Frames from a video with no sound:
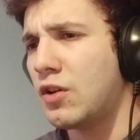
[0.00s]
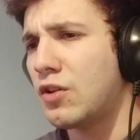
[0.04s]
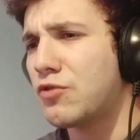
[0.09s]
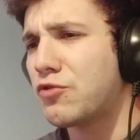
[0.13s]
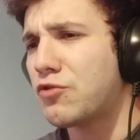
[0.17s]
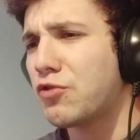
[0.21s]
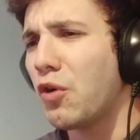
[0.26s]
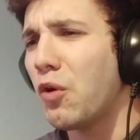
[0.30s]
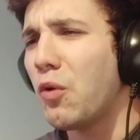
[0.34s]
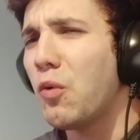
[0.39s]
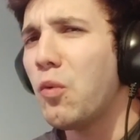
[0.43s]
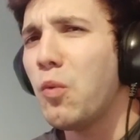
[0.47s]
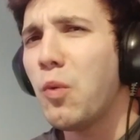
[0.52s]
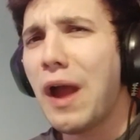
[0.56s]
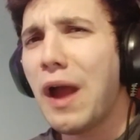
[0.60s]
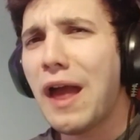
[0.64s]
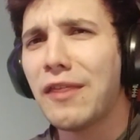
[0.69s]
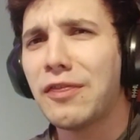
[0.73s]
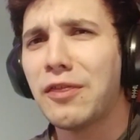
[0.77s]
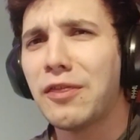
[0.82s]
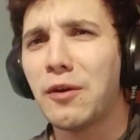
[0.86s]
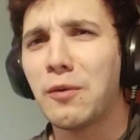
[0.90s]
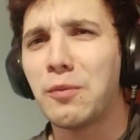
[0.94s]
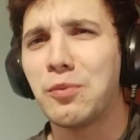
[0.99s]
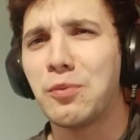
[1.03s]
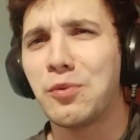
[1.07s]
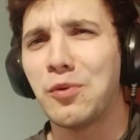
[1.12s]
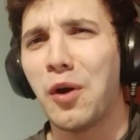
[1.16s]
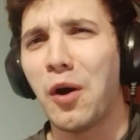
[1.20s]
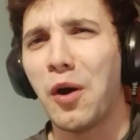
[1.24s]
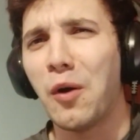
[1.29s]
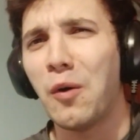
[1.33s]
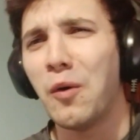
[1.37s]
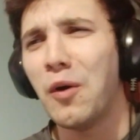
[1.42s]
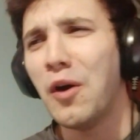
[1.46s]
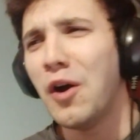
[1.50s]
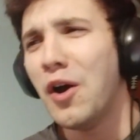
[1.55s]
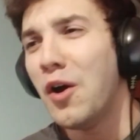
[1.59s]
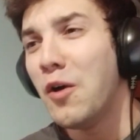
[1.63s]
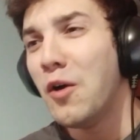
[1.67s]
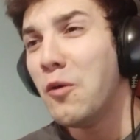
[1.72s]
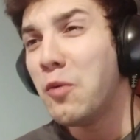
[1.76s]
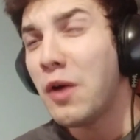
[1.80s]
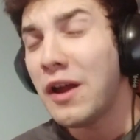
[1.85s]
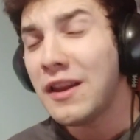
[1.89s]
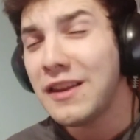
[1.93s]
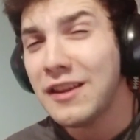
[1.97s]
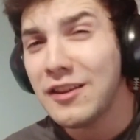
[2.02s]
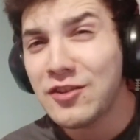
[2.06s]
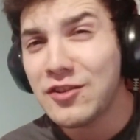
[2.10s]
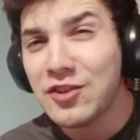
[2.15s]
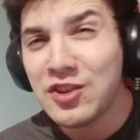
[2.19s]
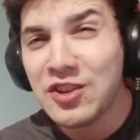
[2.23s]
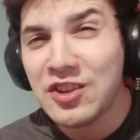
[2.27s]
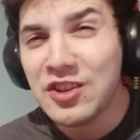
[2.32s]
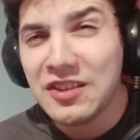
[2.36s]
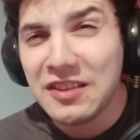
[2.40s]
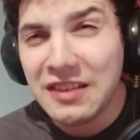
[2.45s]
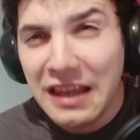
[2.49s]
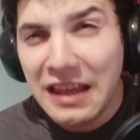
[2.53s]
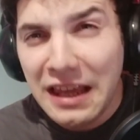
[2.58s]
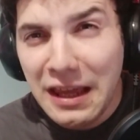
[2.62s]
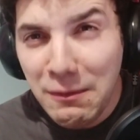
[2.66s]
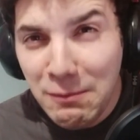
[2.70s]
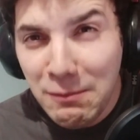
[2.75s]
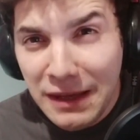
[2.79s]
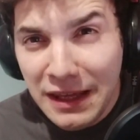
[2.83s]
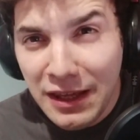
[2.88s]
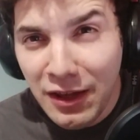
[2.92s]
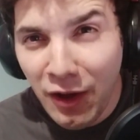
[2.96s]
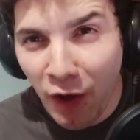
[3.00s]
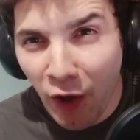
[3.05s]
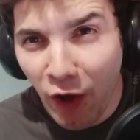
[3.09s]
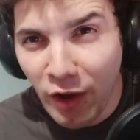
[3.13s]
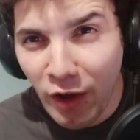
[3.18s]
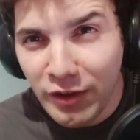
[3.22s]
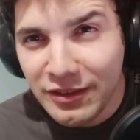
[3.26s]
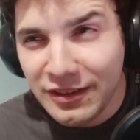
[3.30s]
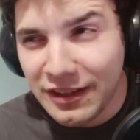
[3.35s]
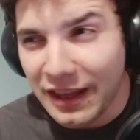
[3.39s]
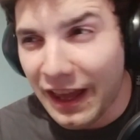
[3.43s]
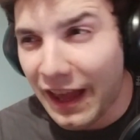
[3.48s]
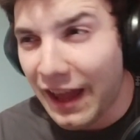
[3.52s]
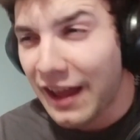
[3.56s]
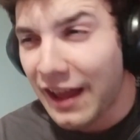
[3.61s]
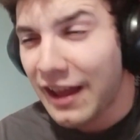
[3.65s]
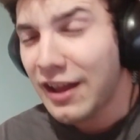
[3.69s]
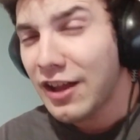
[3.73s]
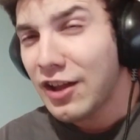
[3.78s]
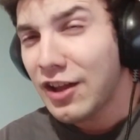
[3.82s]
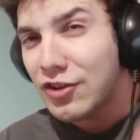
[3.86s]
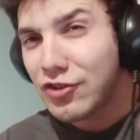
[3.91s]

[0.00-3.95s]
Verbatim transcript: Control weather, bro. When it's steaming hot, yeah?